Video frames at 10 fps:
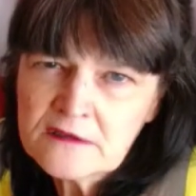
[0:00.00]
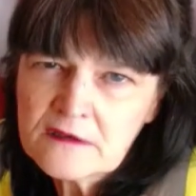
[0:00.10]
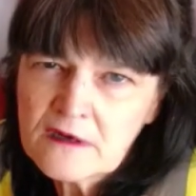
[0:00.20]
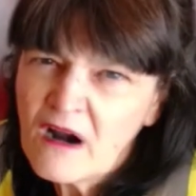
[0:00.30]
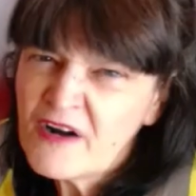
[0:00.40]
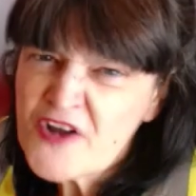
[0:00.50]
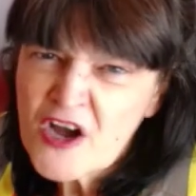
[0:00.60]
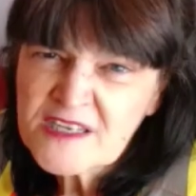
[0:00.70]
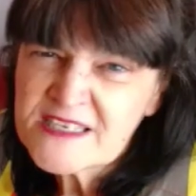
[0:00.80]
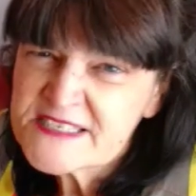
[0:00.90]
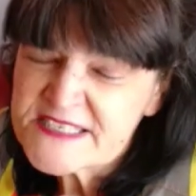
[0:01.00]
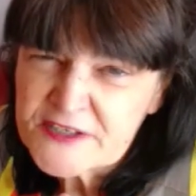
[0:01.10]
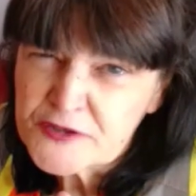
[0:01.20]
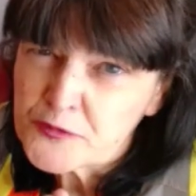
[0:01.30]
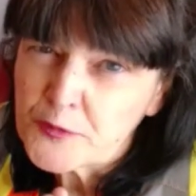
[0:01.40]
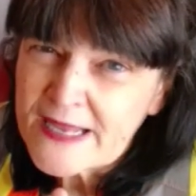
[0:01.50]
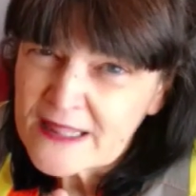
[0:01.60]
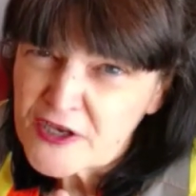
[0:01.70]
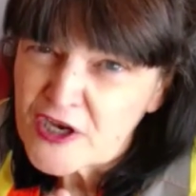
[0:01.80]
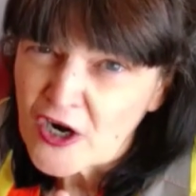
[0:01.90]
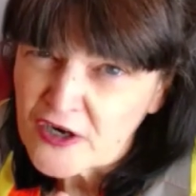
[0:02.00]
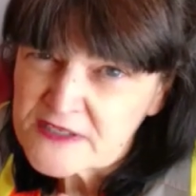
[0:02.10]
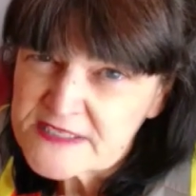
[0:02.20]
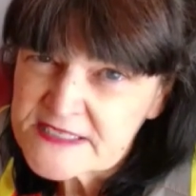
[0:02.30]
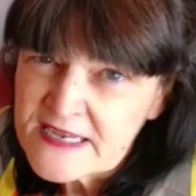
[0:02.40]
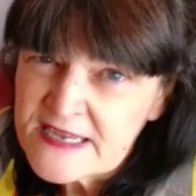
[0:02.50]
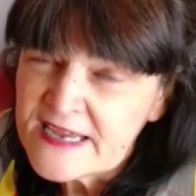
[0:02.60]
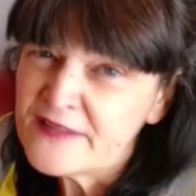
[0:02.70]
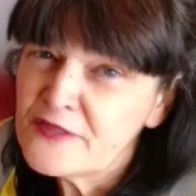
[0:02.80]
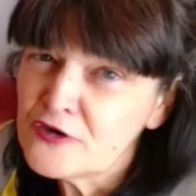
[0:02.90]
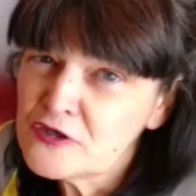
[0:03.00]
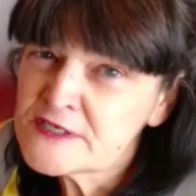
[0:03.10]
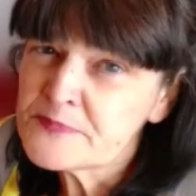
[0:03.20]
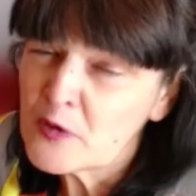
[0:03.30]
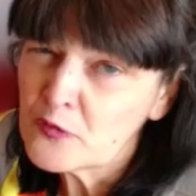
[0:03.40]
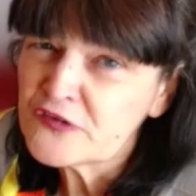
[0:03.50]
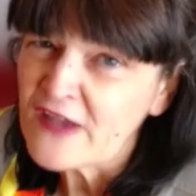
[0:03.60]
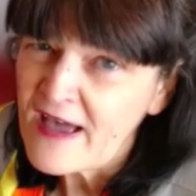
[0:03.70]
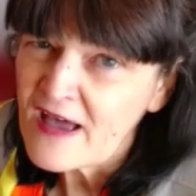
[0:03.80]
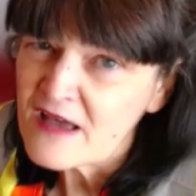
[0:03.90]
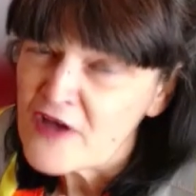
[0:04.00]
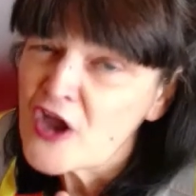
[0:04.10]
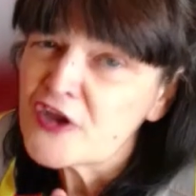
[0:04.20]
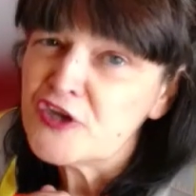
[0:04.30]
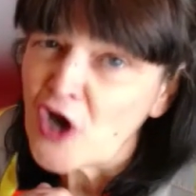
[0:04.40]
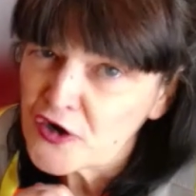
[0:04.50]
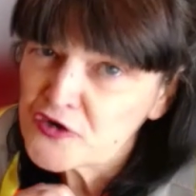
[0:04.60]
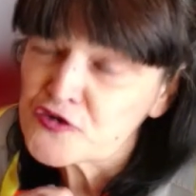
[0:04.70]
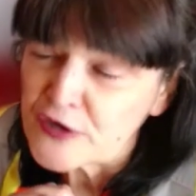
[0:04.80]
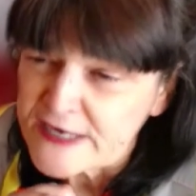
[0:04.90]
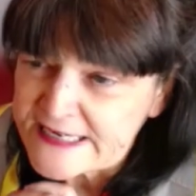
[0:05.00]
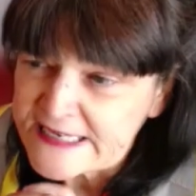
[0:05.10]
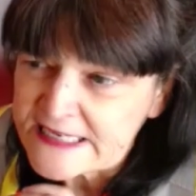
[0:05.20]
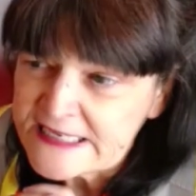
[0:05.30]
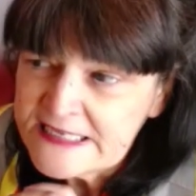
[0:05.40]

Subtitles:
are not considered rail yards, and they're supposed to have yard training.